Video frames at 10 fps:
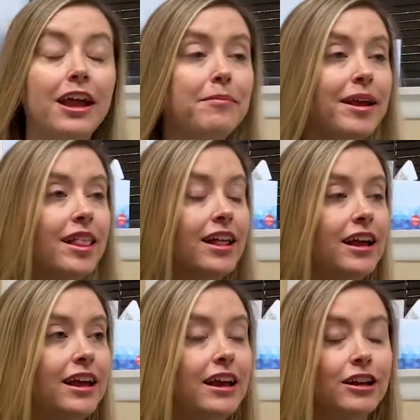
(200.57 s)

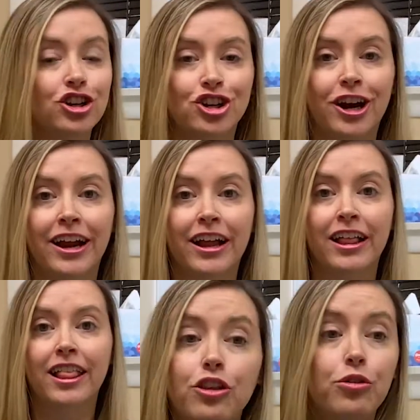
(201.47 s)
ABC
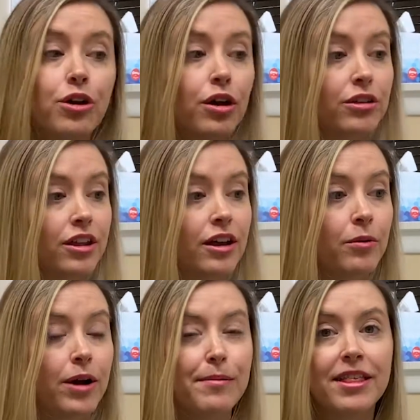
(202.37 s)
Insurance, you go to their
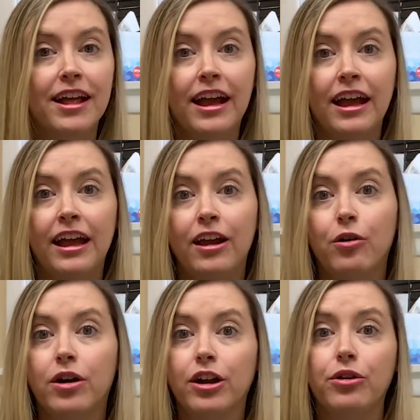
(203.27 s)
website
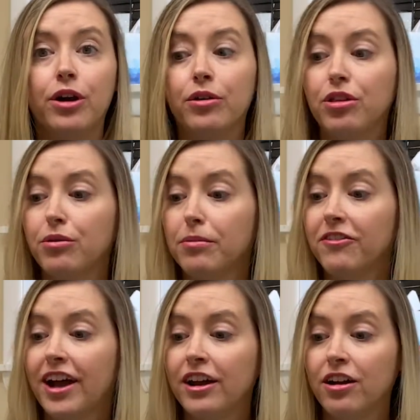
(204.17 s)
or you go to a
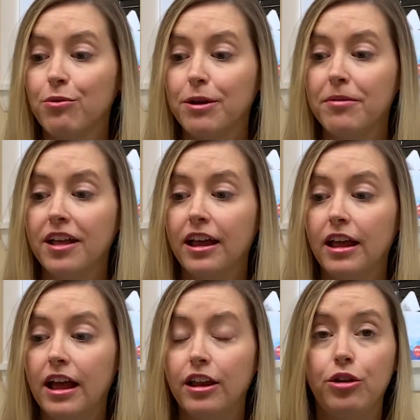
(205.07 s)
provider's website and